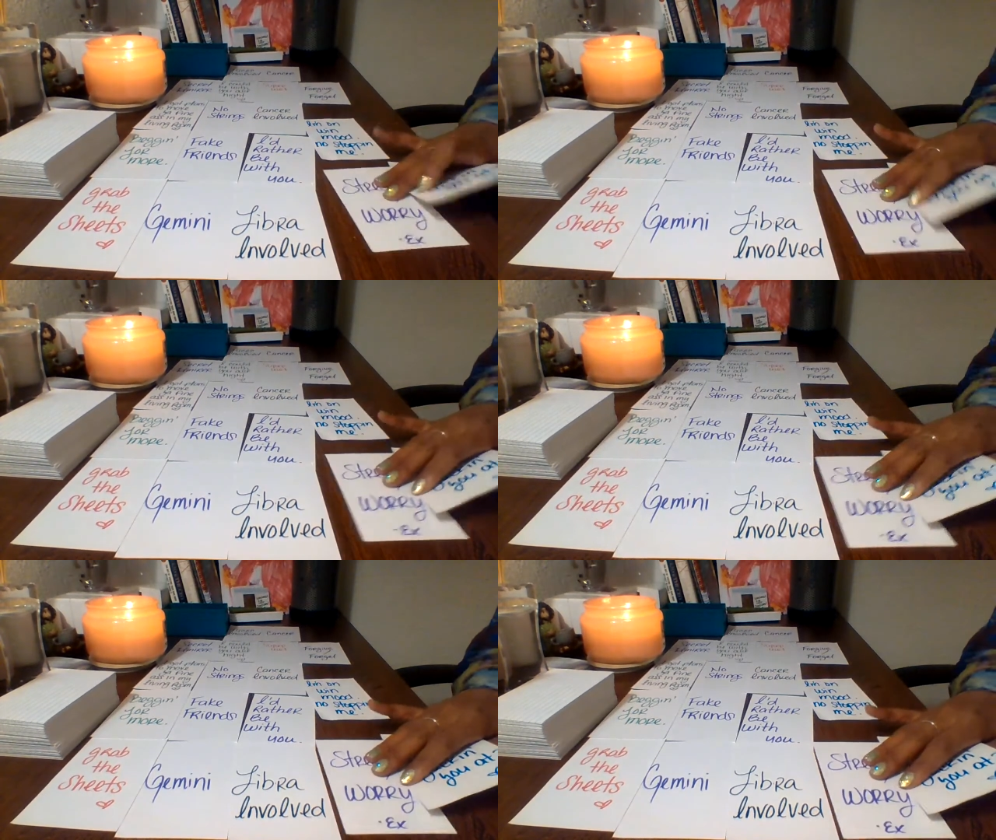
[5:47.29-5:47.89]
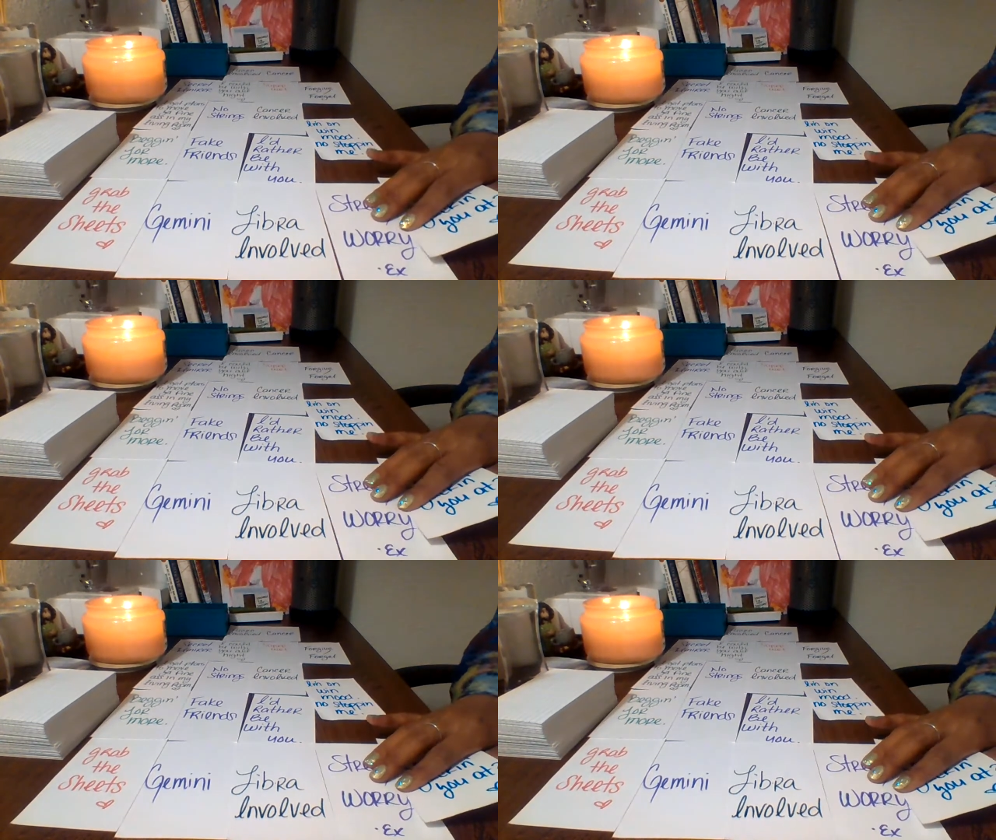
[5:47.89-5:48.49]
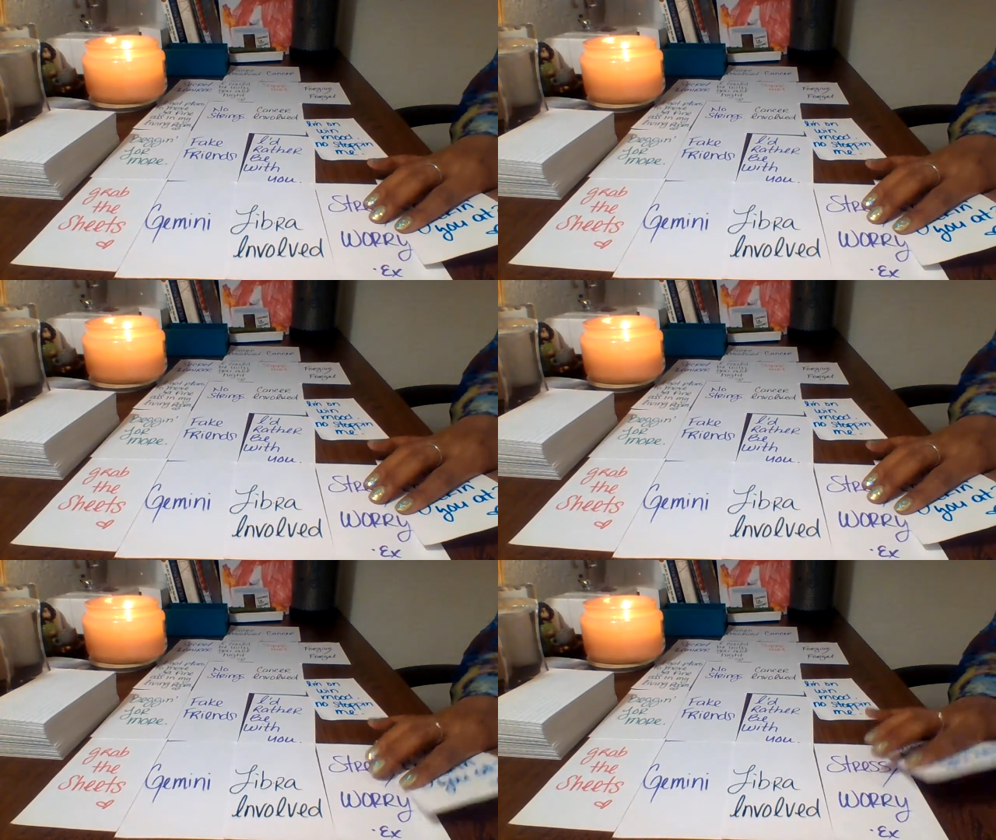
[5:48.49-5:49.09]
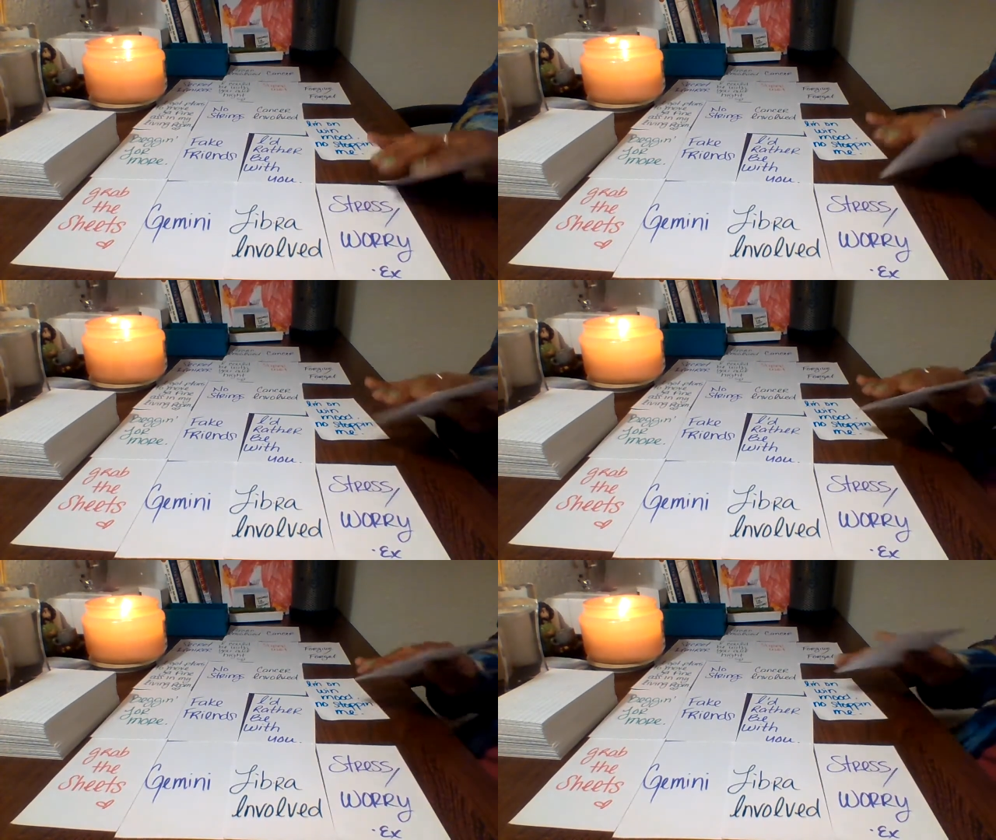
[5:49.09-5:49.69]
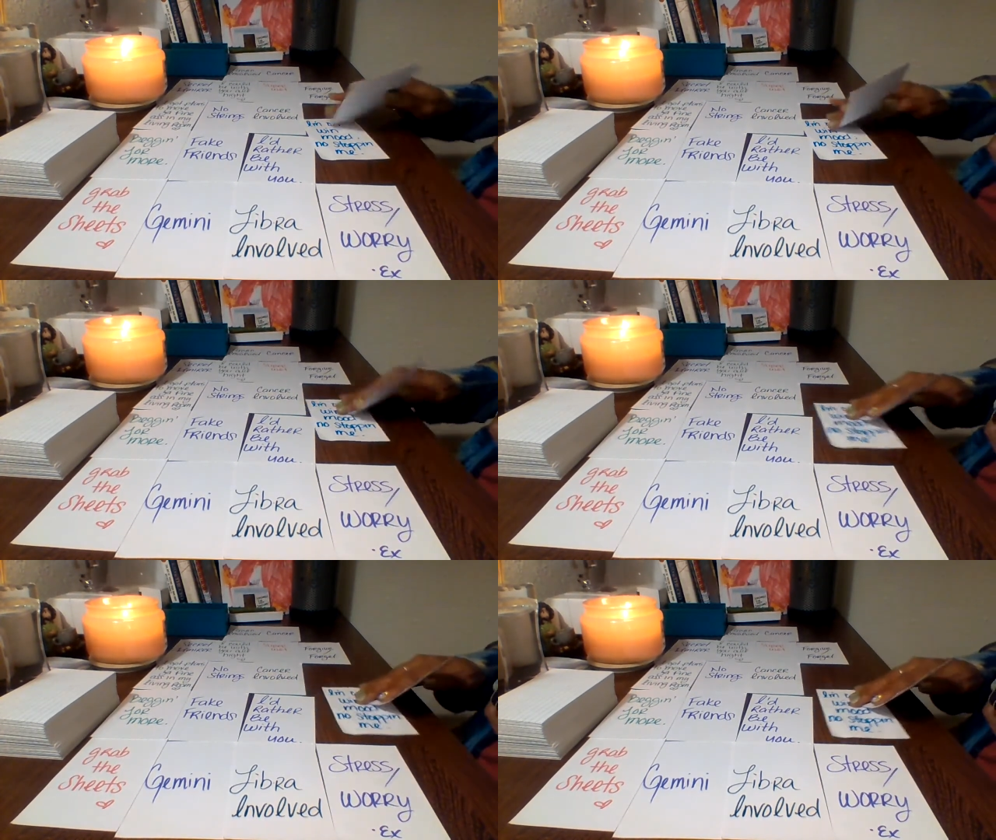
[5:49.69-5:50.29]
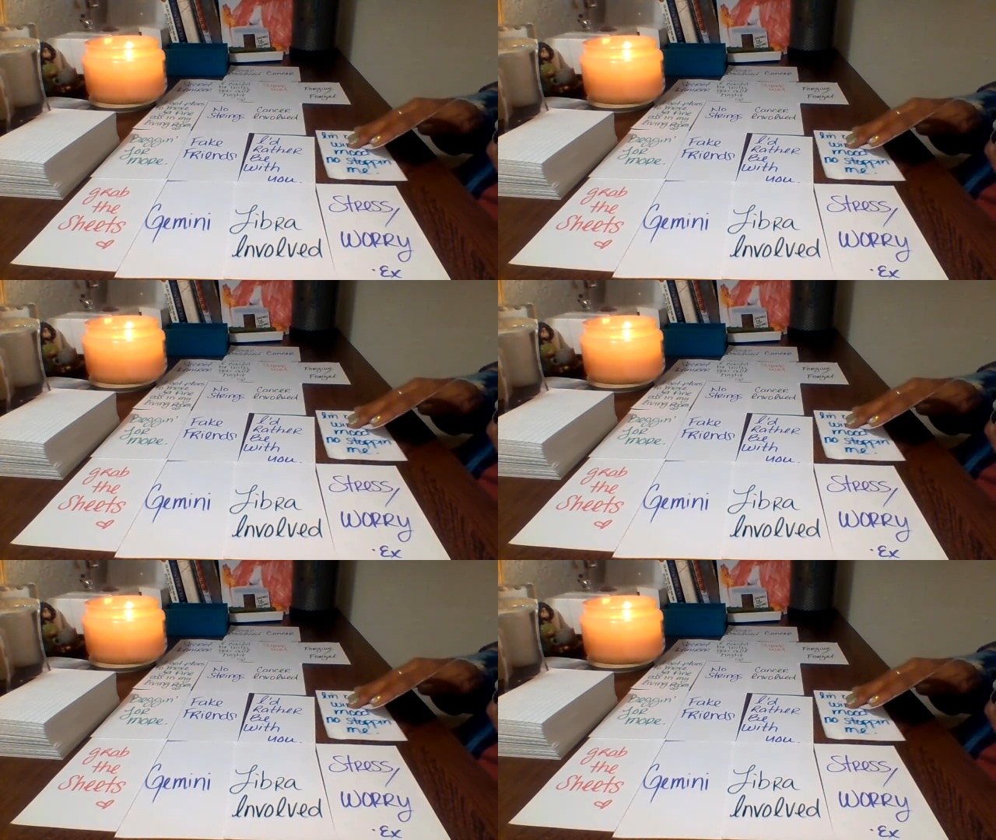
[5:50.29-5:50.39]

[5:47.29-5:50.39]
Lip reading: [unreadable: no face in view]